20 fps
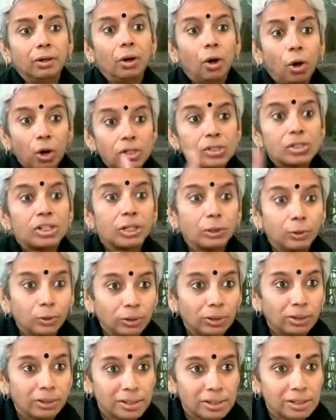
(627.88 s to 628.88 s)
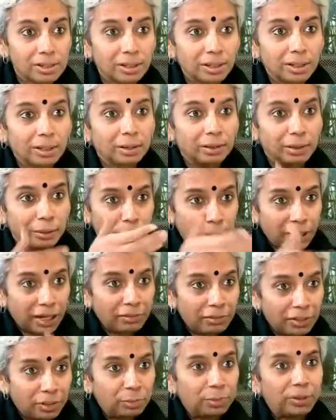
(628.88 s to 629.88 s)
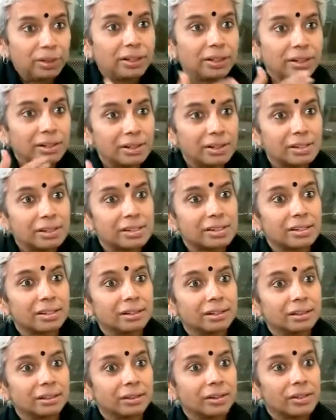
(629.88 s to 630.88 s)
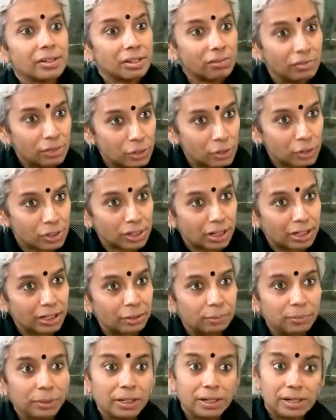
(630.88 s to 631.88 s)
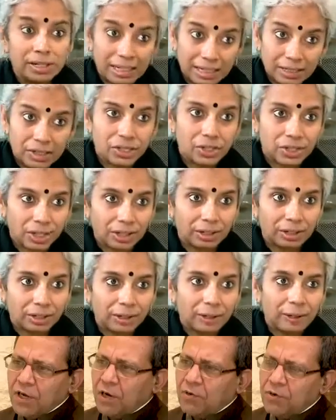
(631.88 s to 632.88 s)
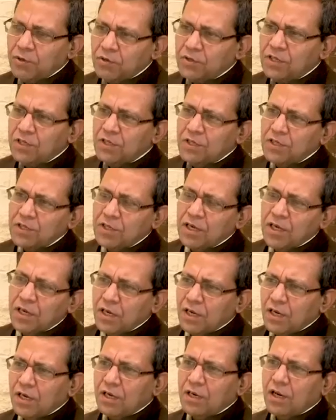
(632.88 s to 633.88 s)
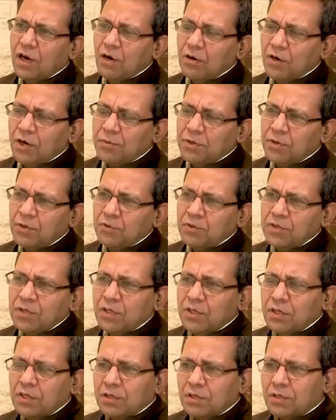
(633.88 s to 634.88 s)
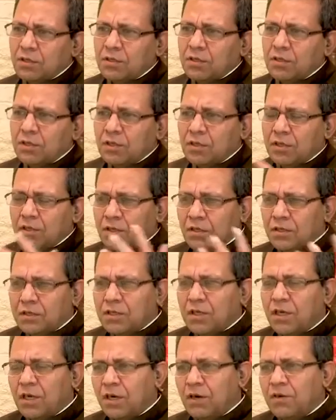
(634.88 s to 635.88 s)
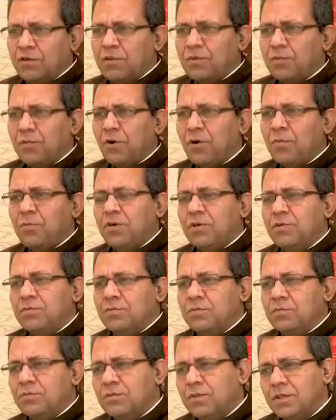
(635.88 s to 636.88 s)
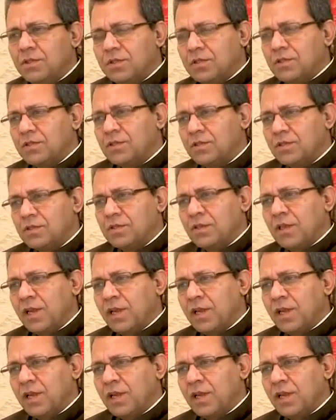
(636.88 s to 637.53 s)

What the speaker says: all stakeholders, the private players, civil society players, and the state. How do you see the scale now? I mean, do you see the scale of the problem is